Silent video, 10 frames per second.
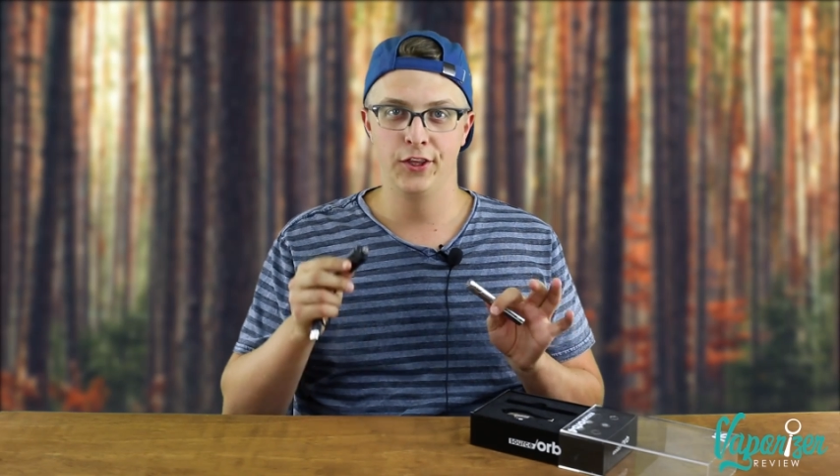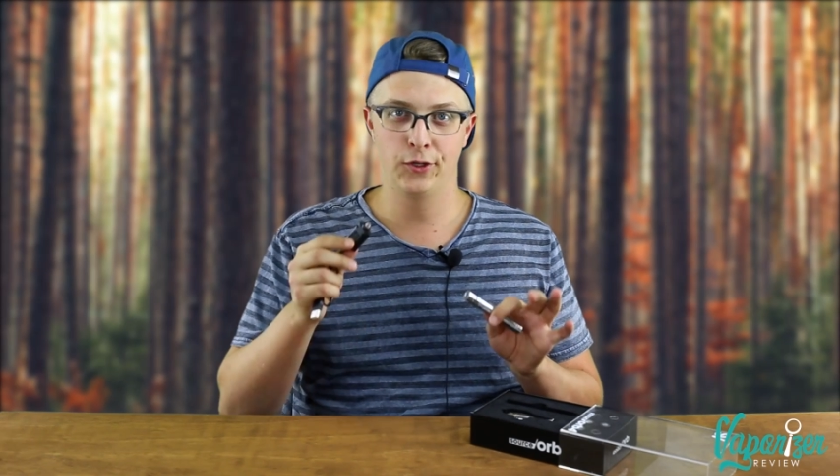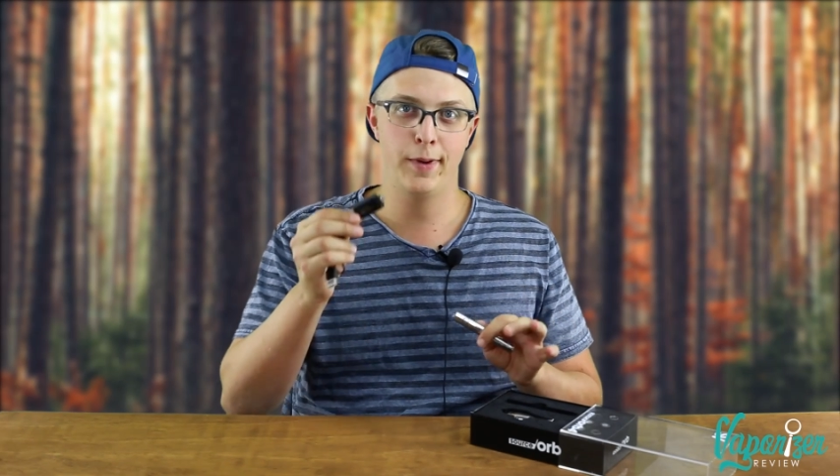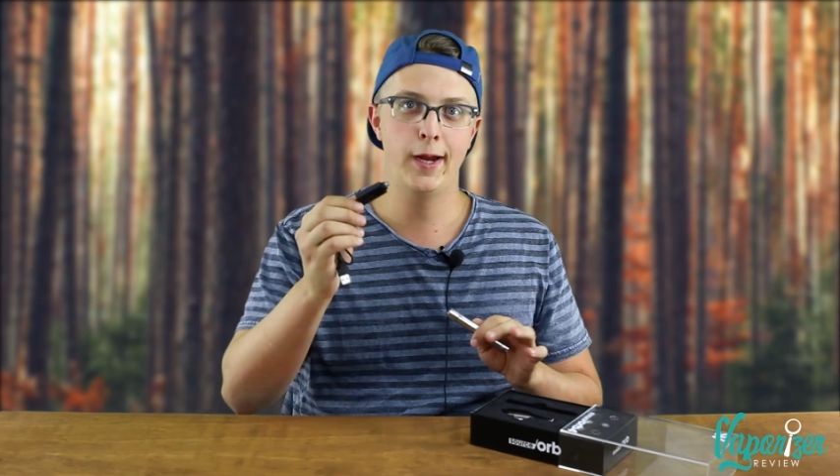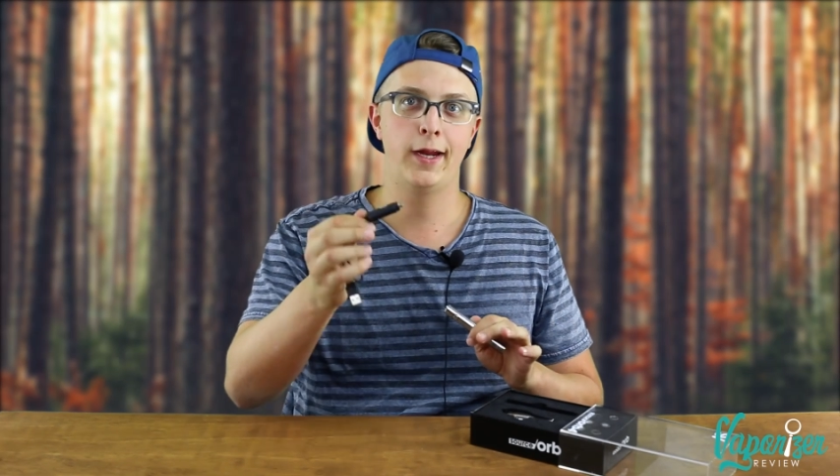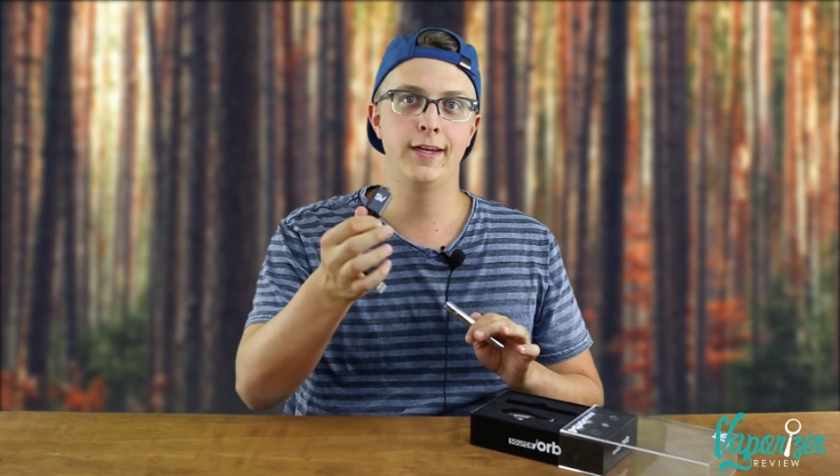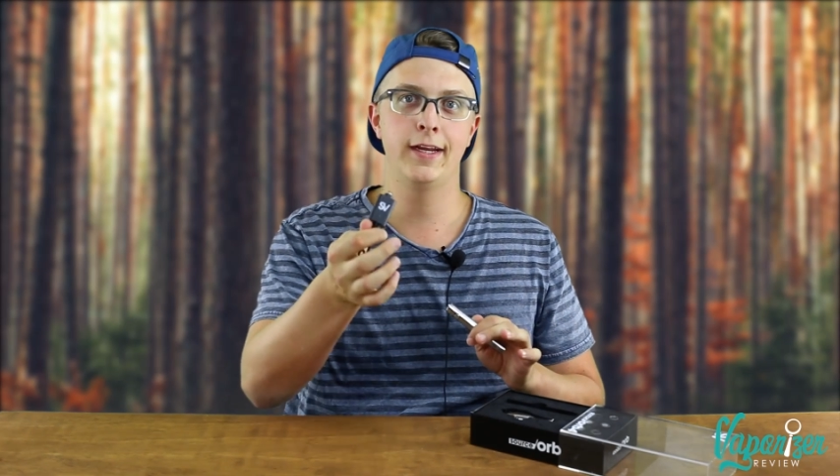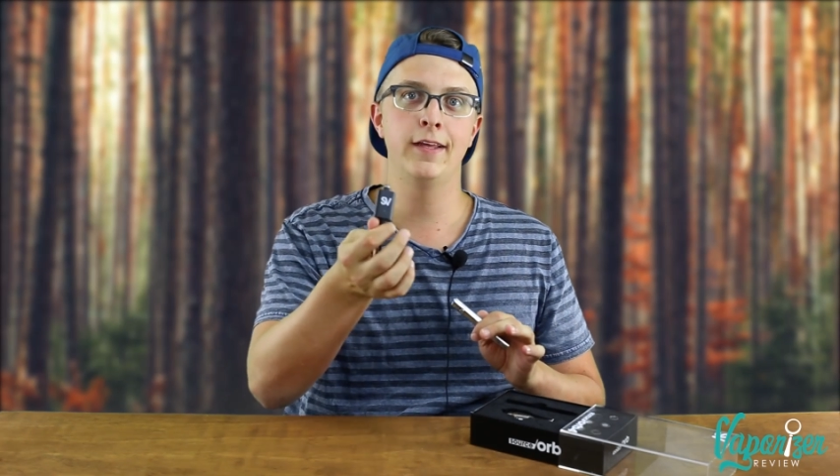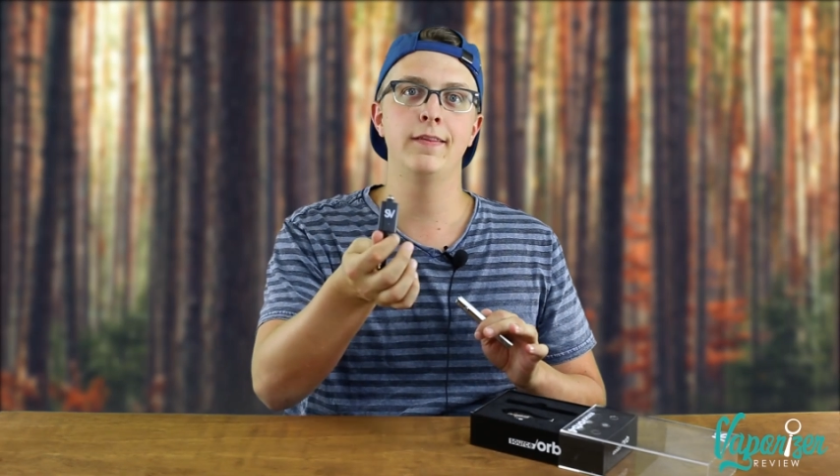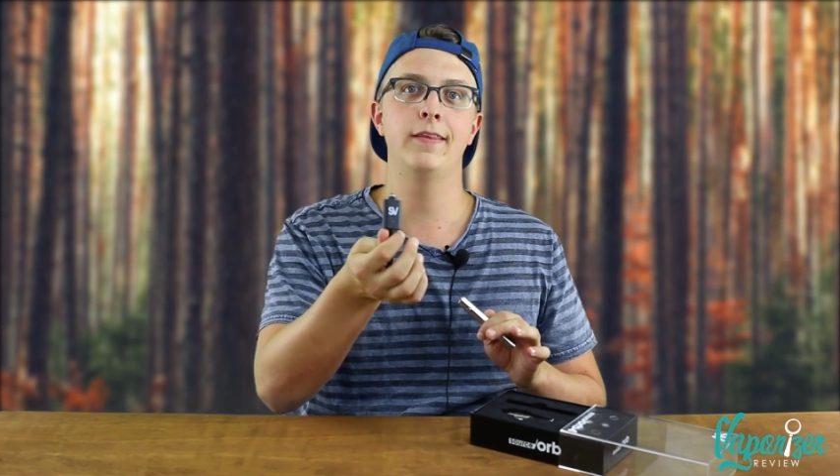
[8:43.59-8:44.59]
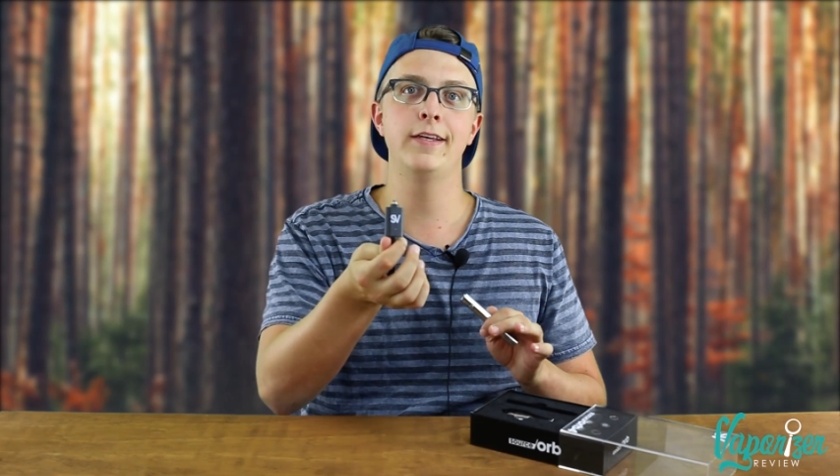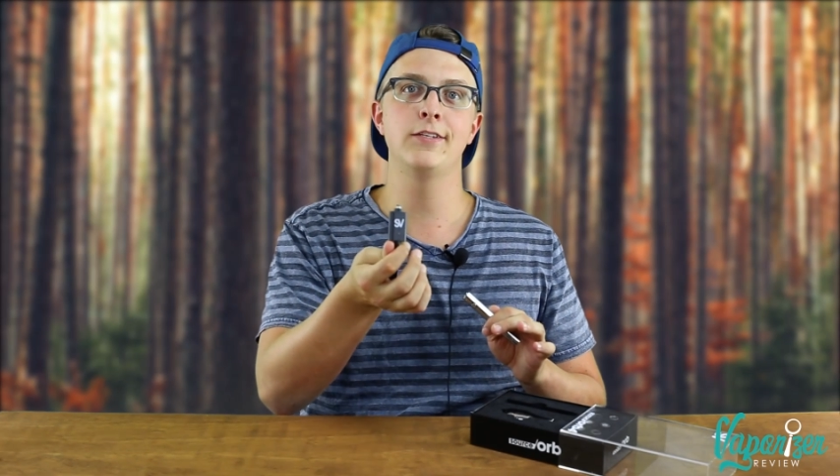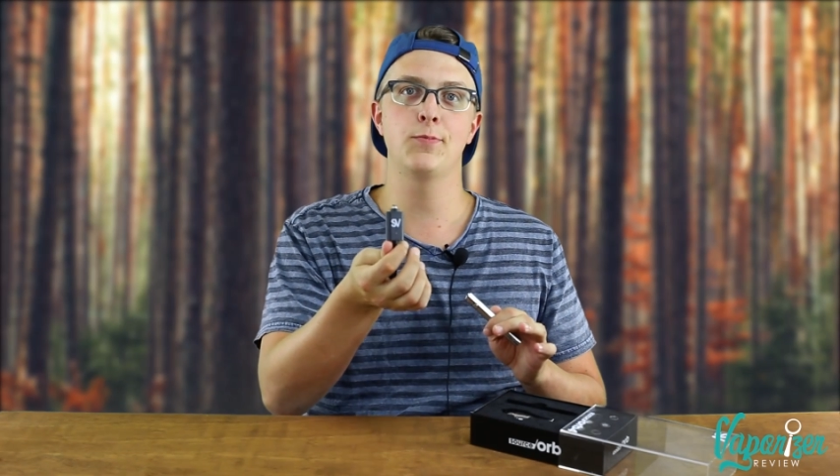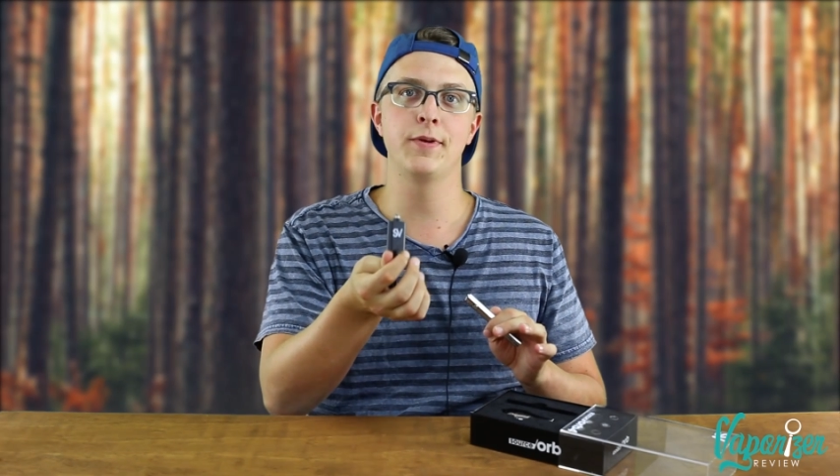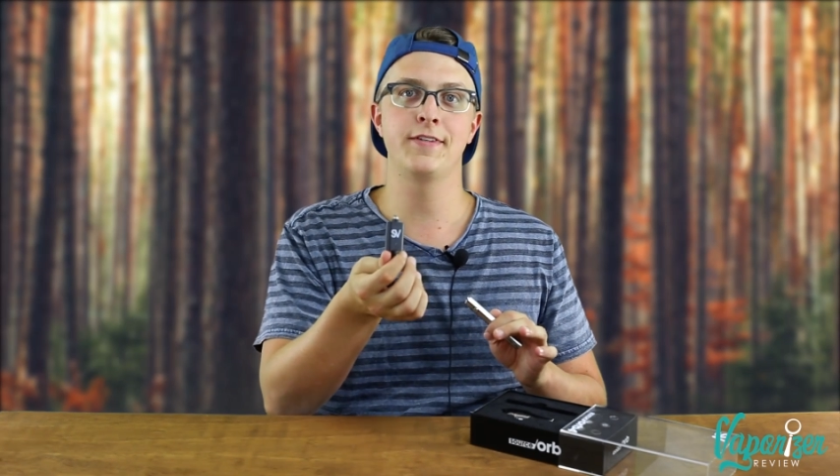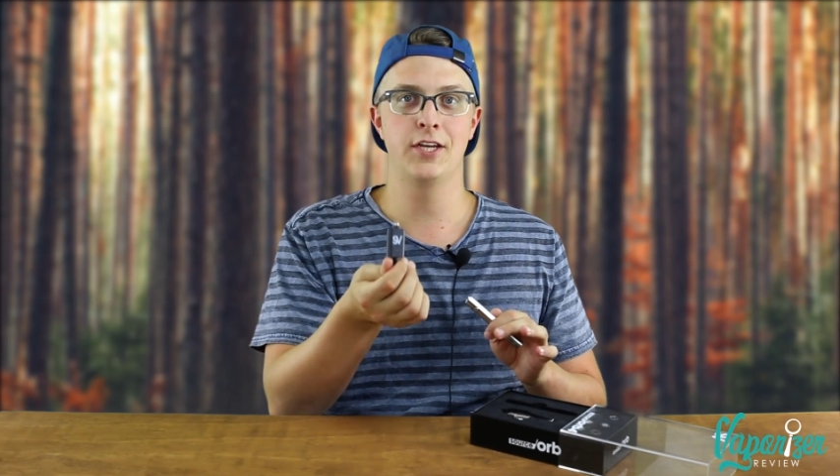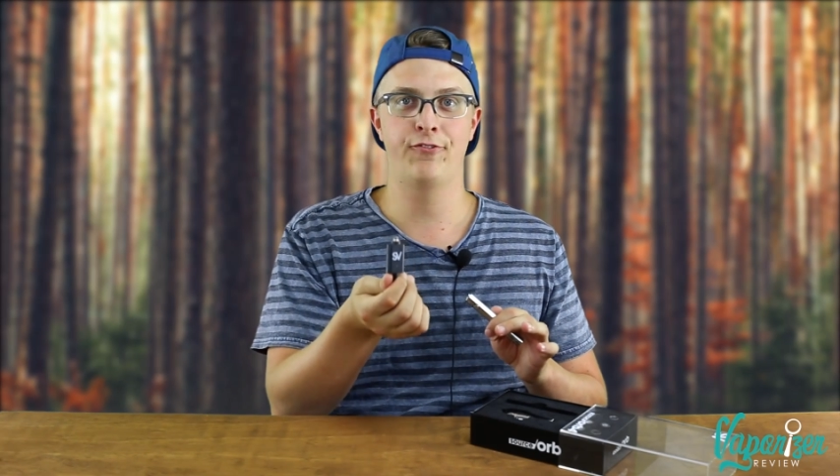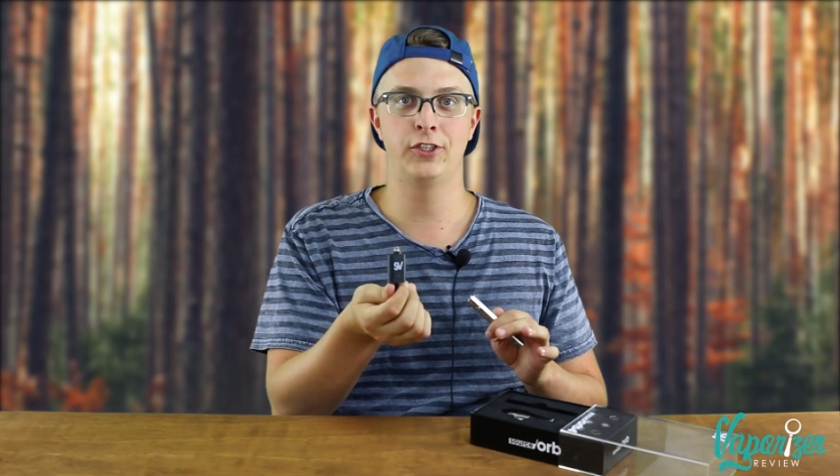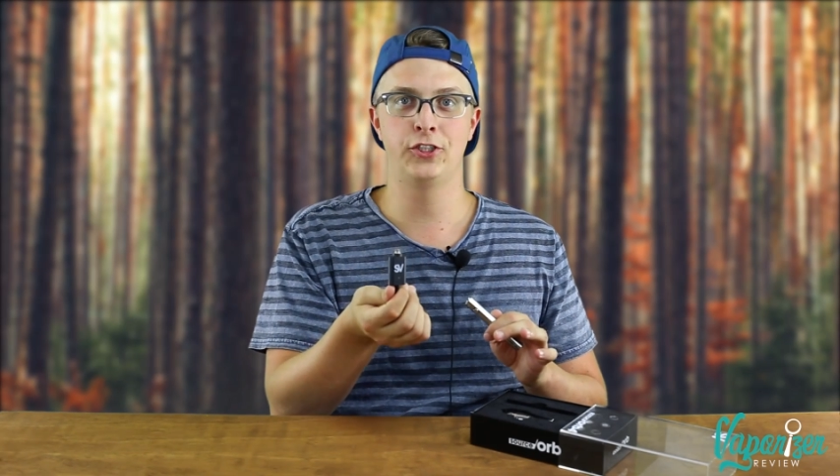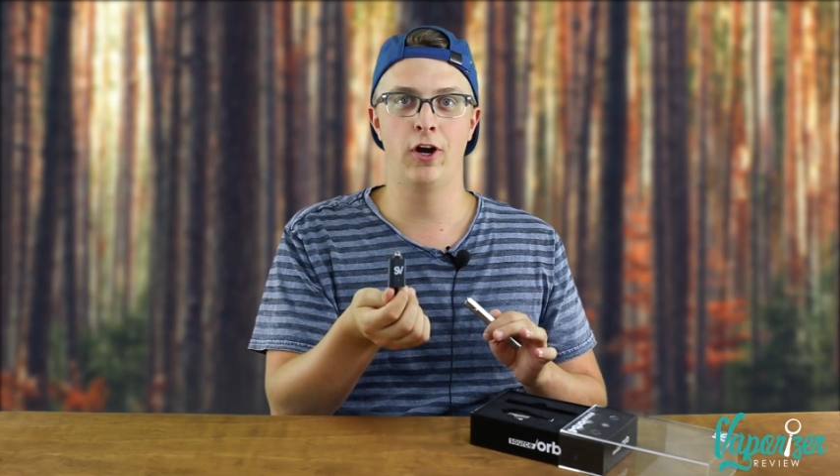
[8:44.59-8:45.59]
they're making you get these
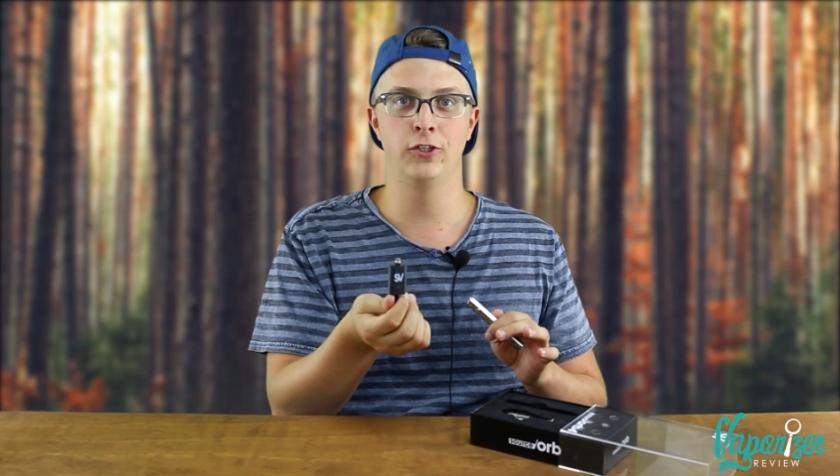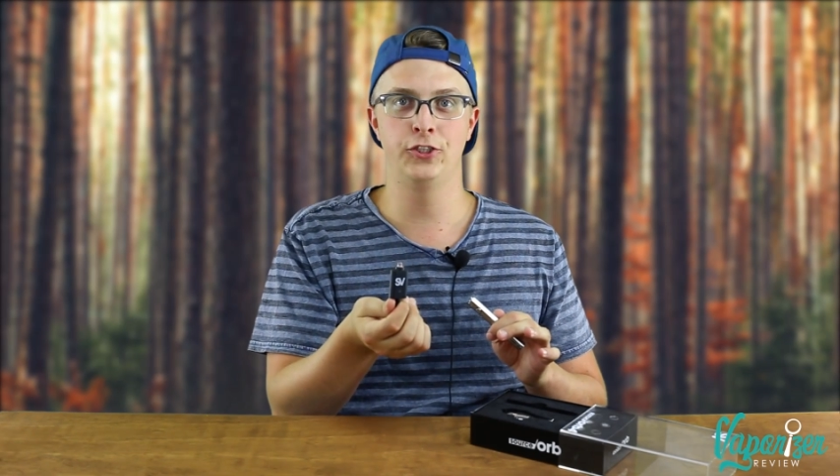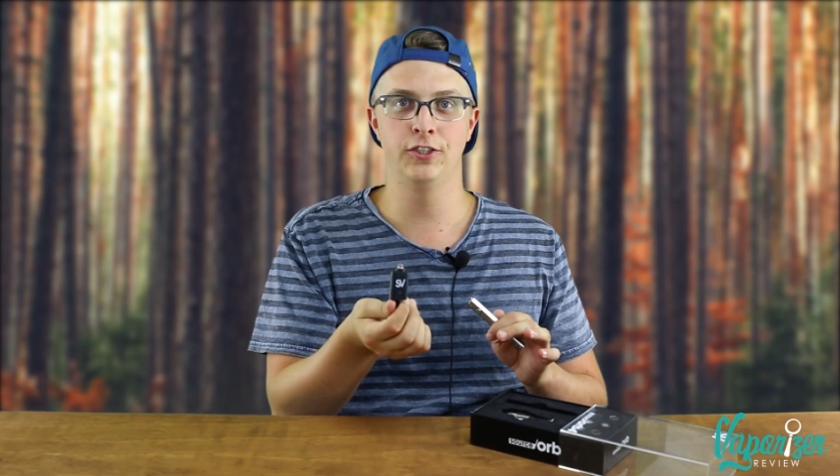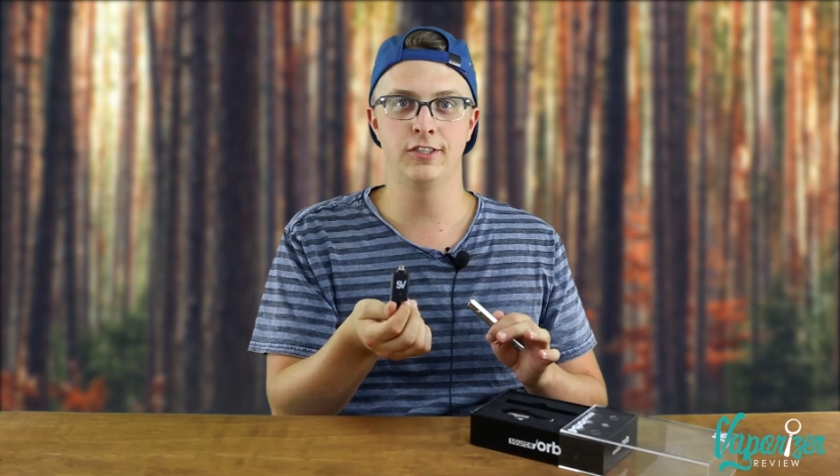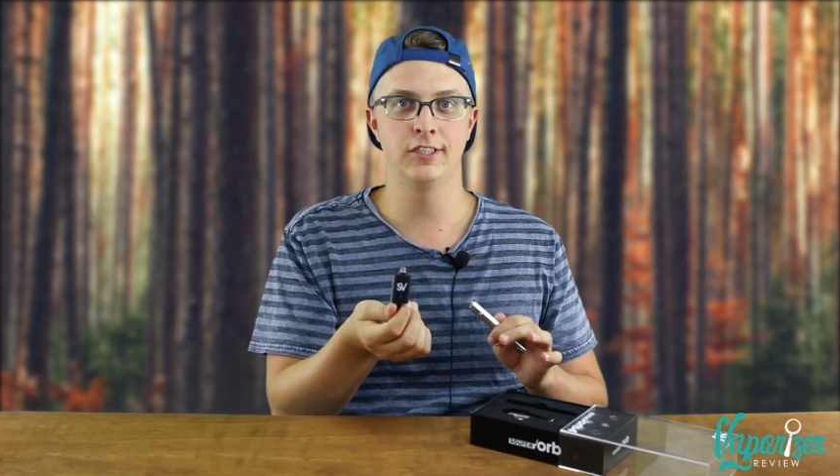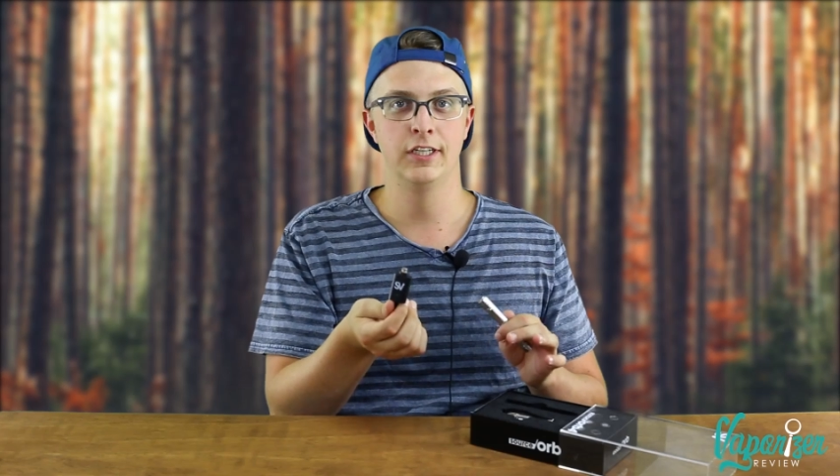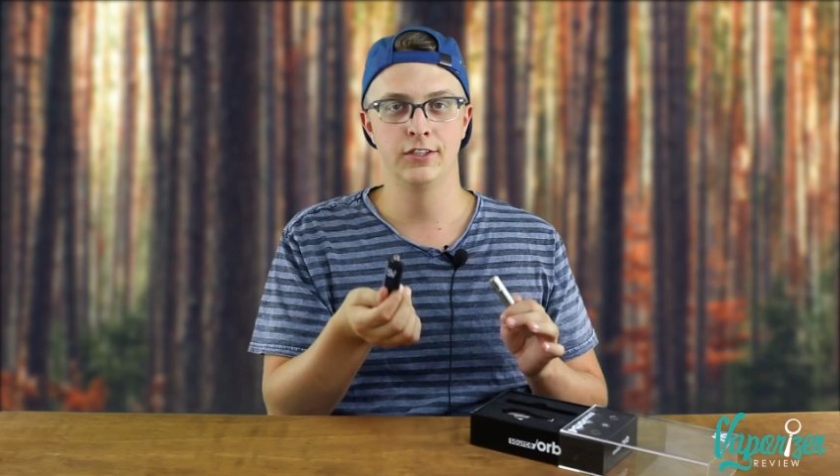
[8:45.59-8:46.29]
specific chargers.